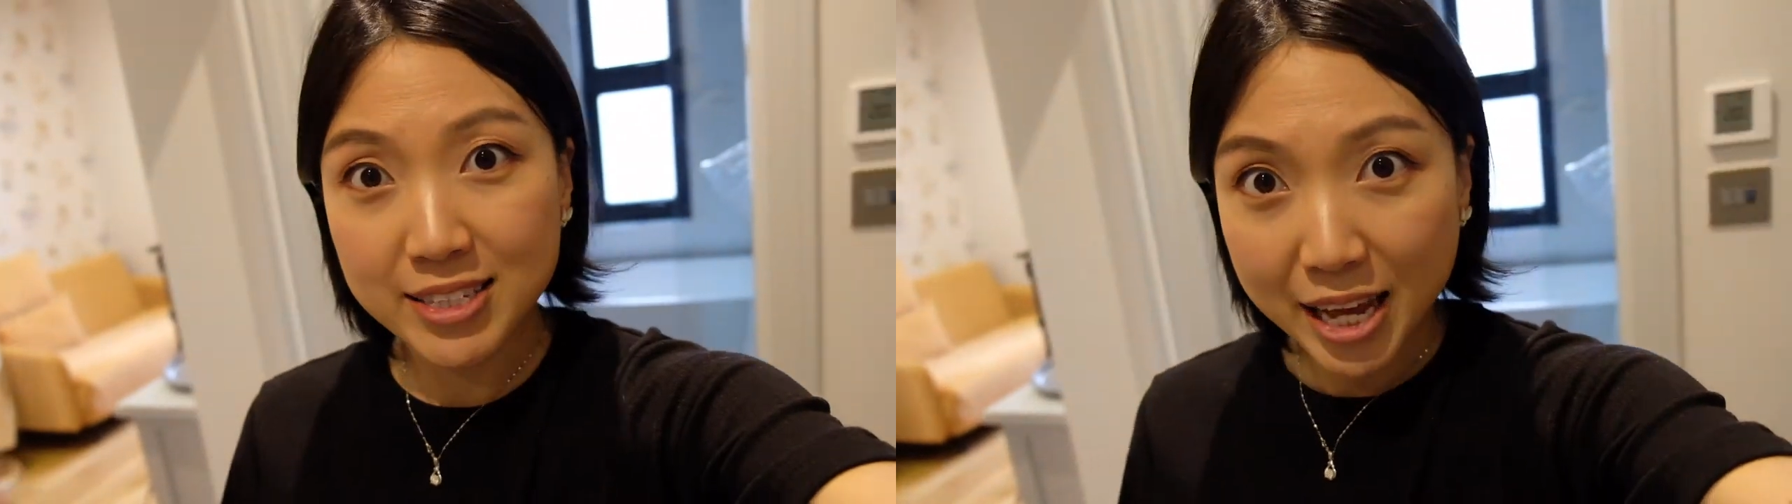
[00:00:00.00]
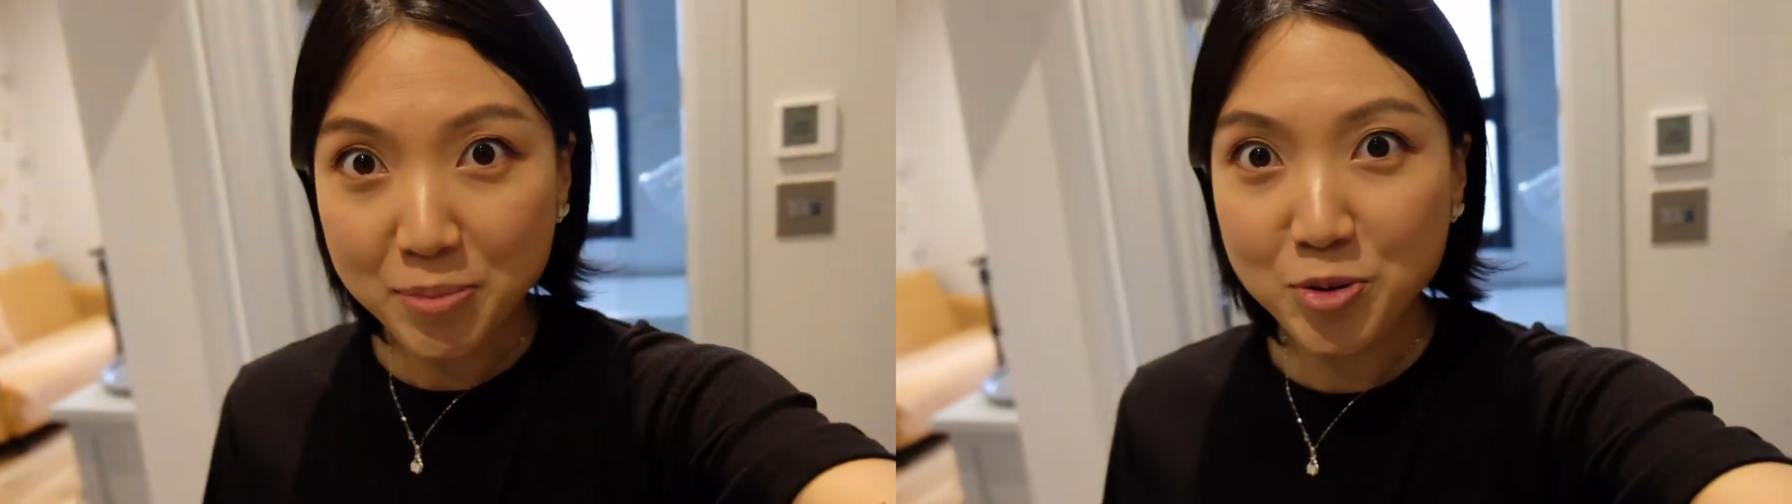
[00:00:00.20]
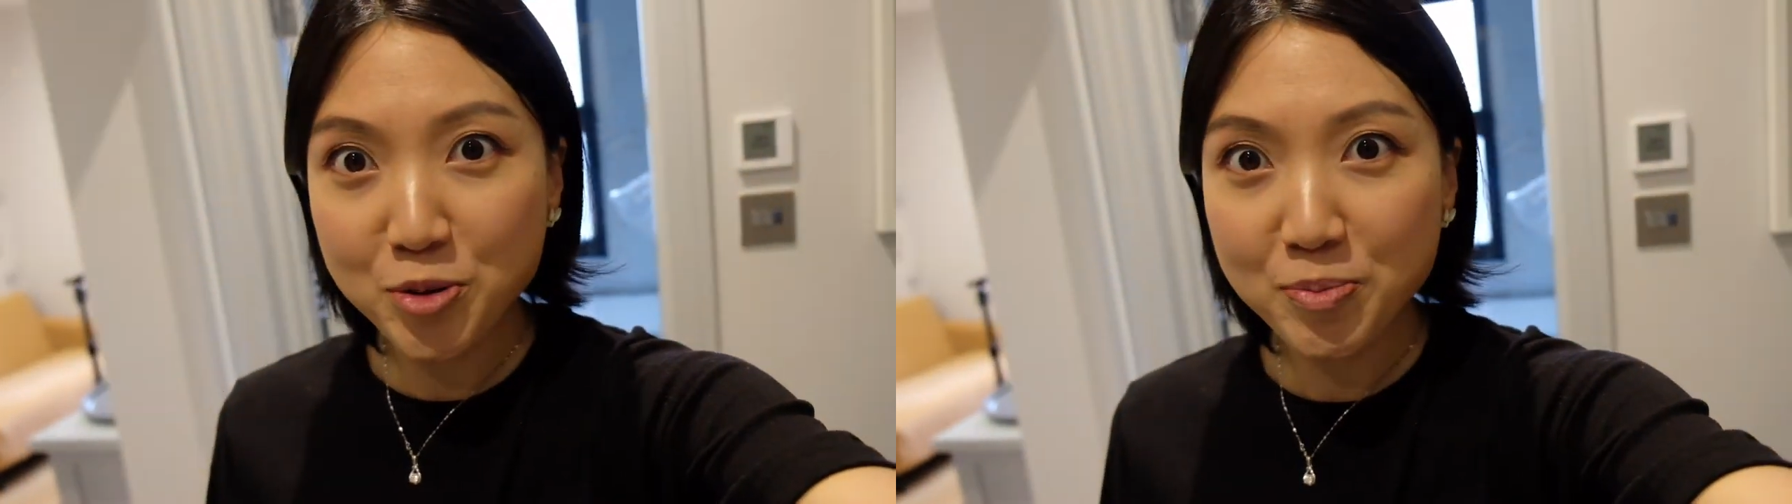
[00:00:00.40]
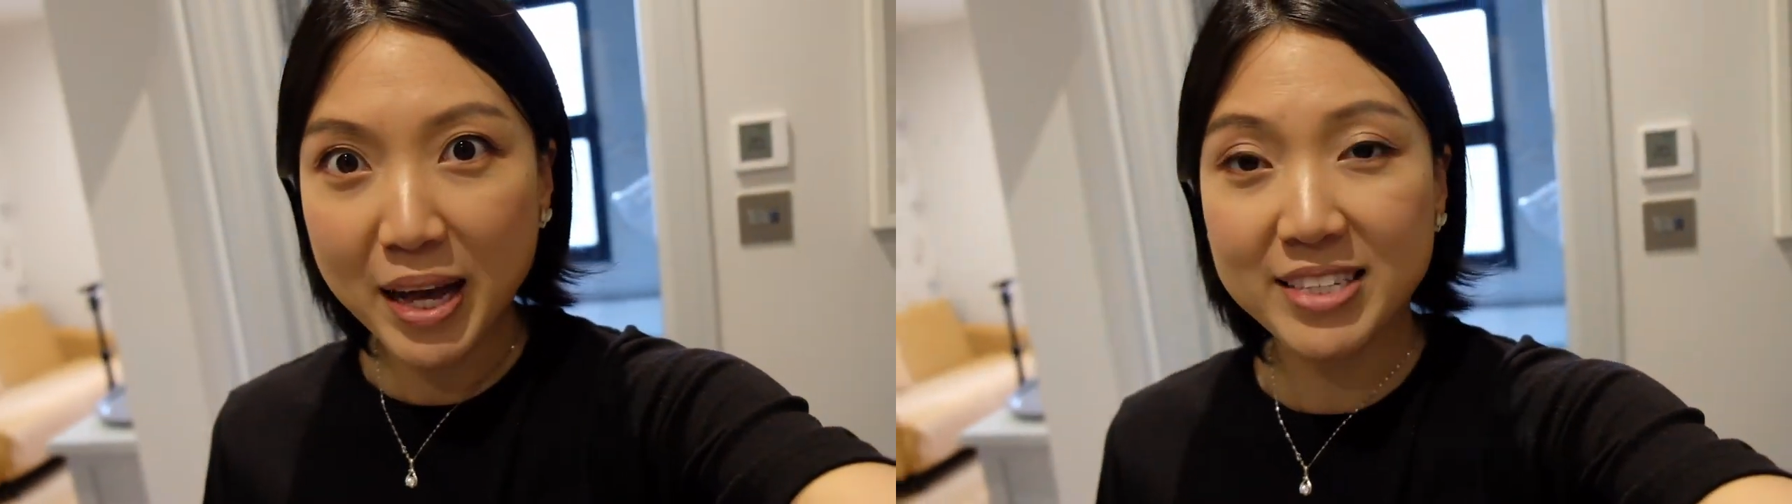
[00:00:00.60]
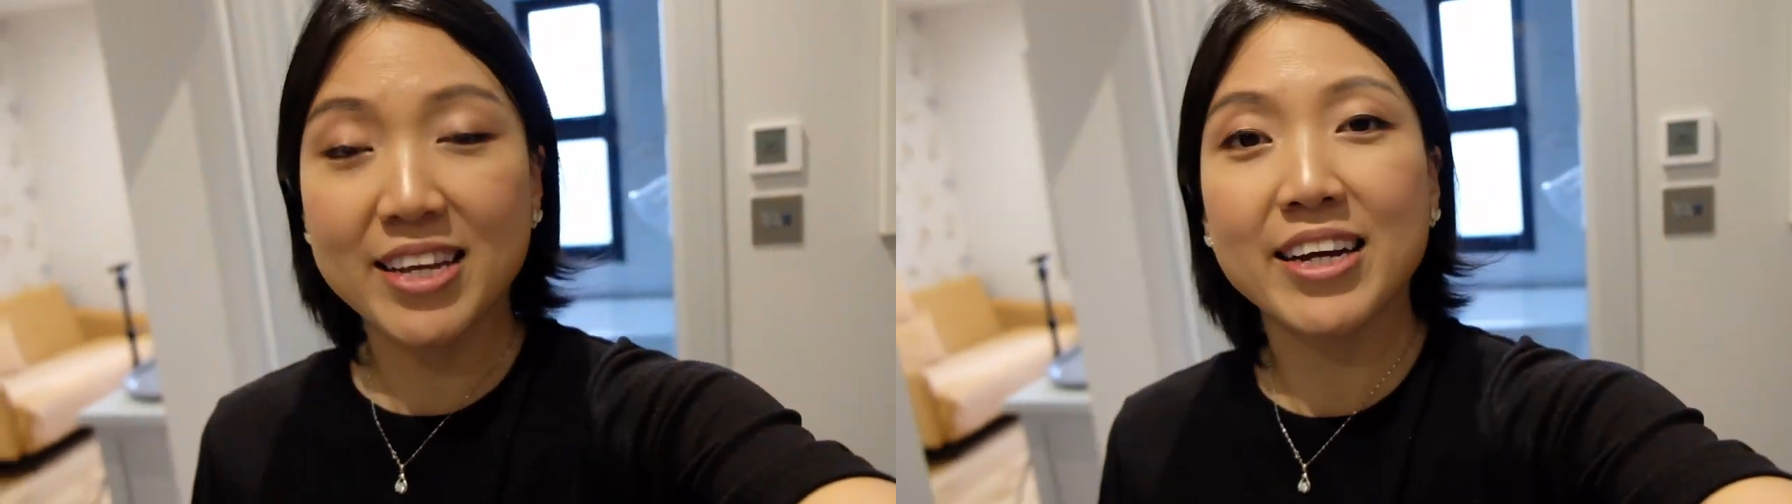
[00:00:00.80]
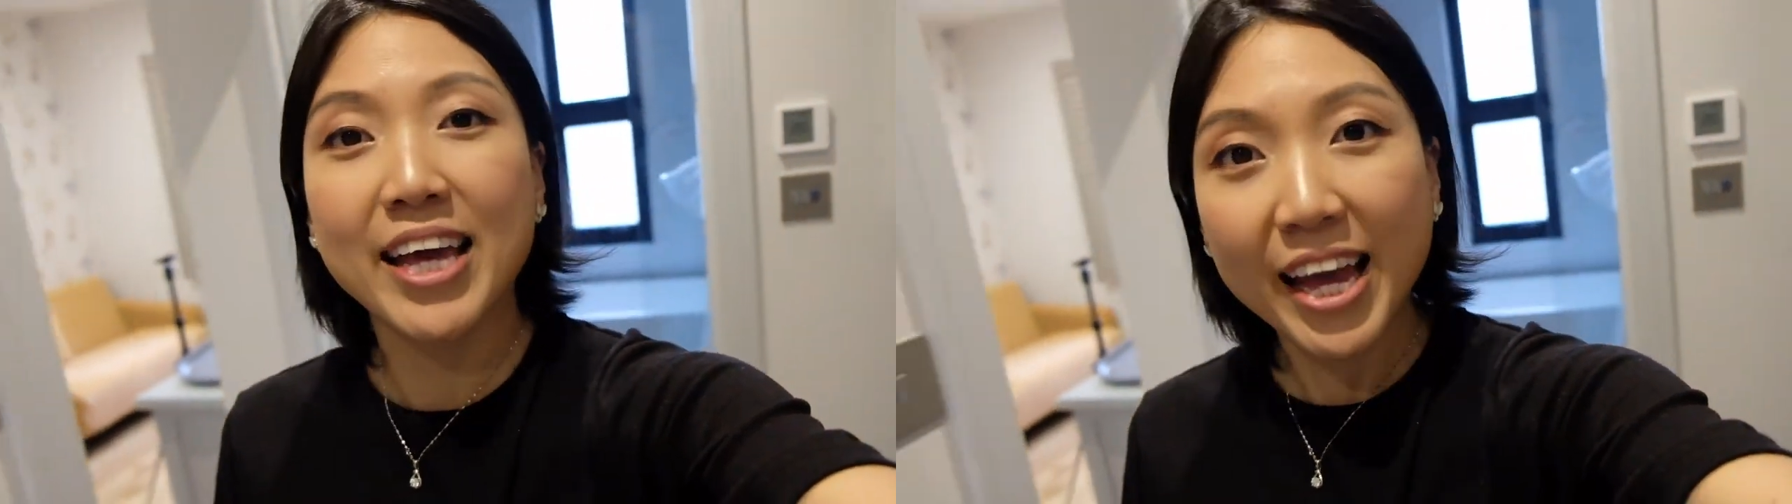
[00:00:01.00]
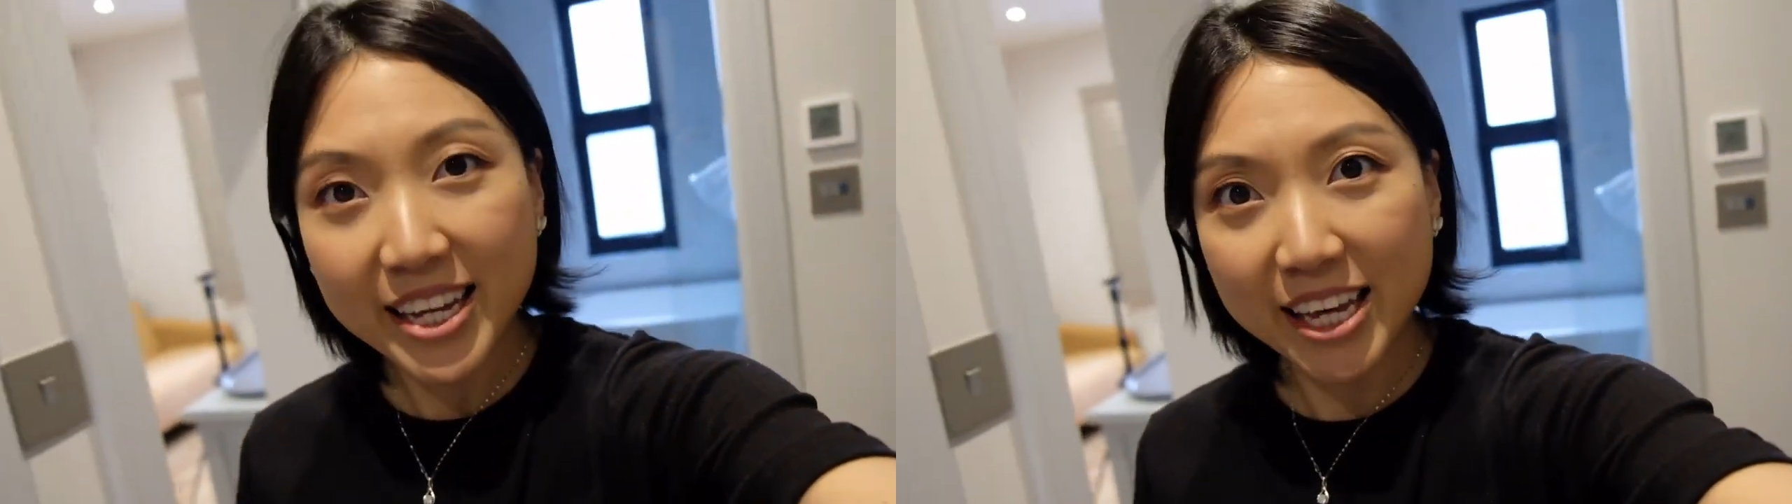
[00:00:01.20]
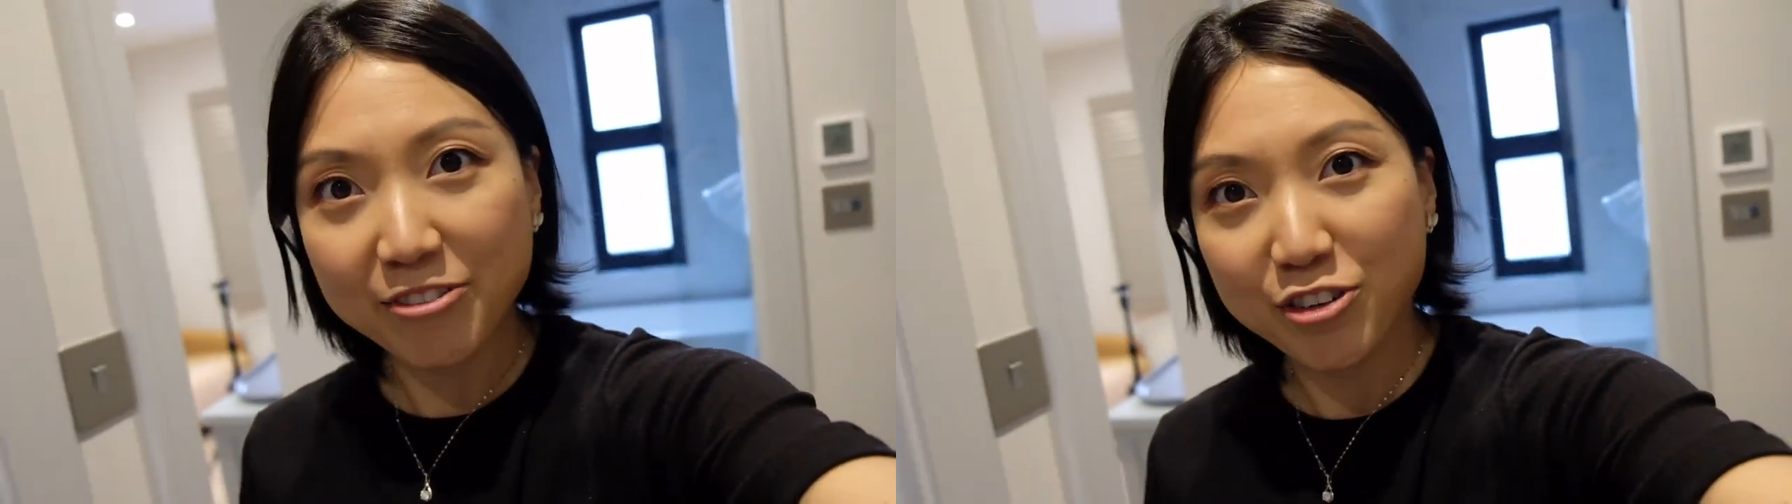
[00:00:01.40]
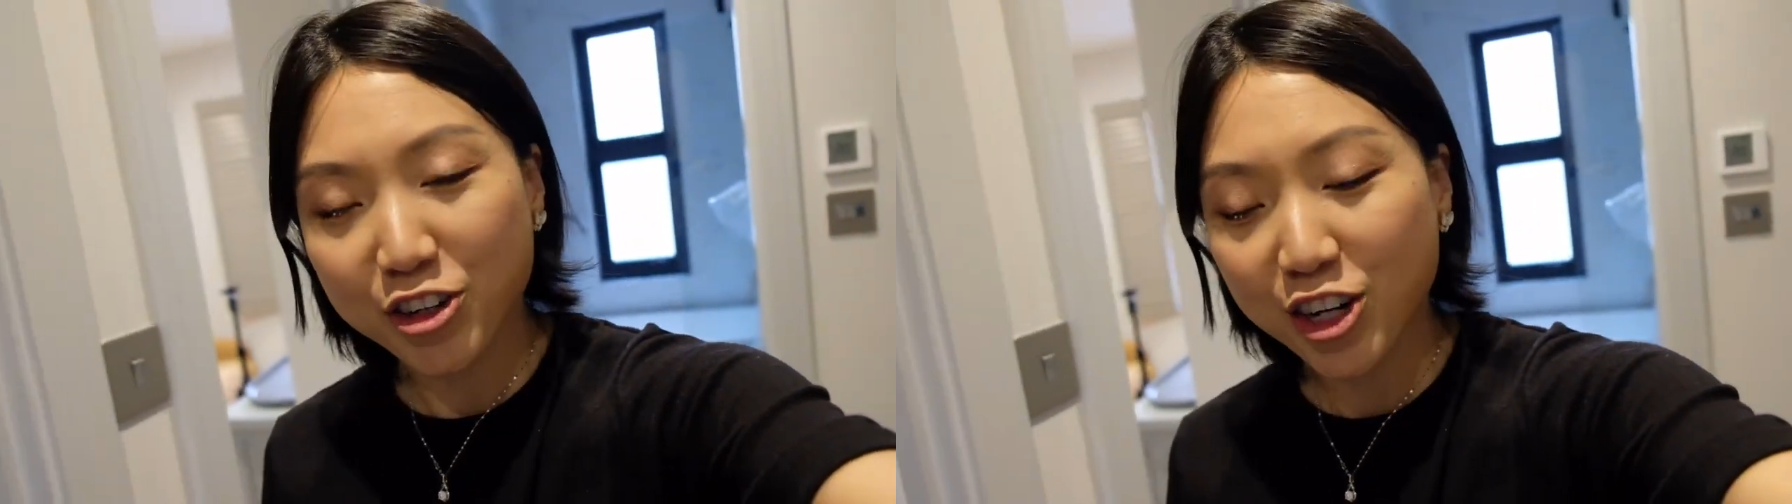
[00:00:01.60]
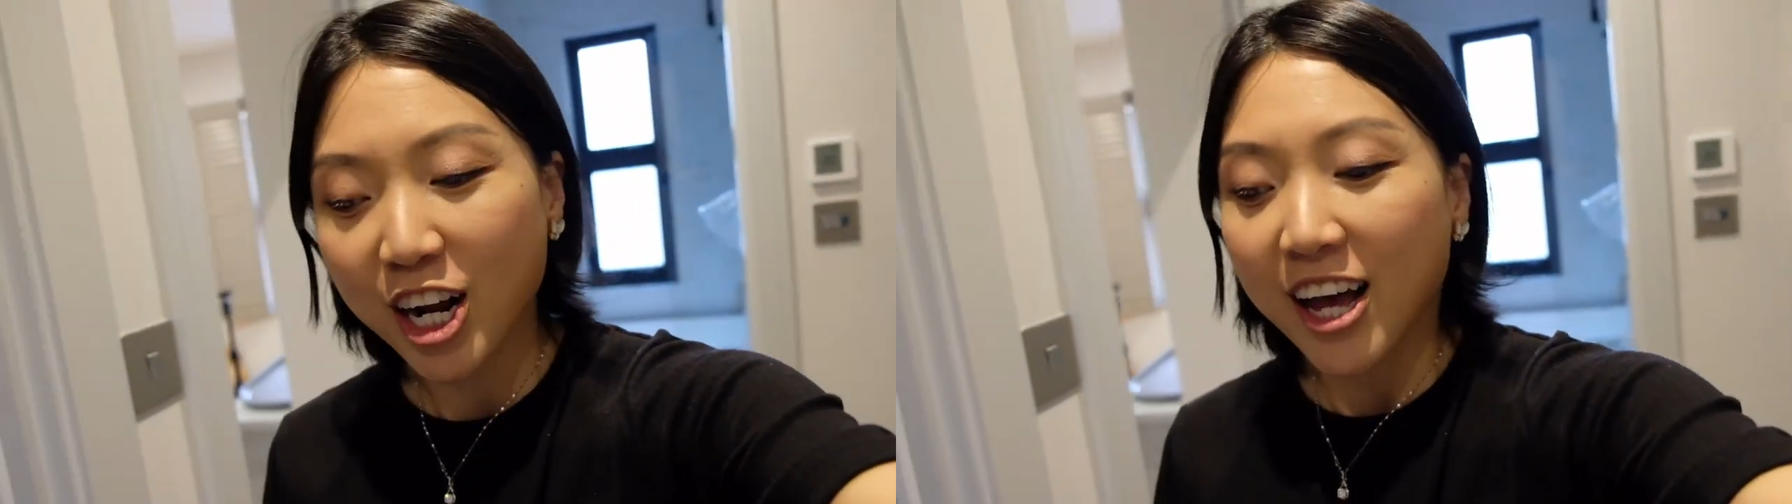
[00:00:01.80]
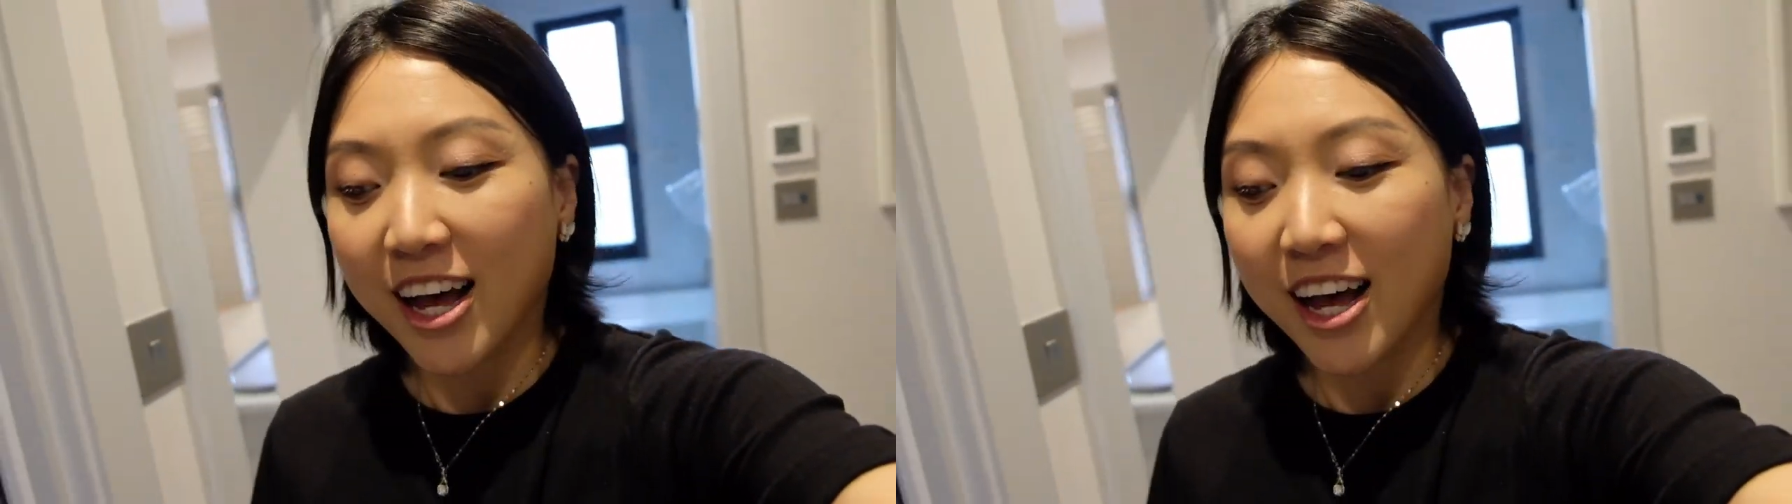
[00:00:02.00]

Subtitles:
same room as their caregiver,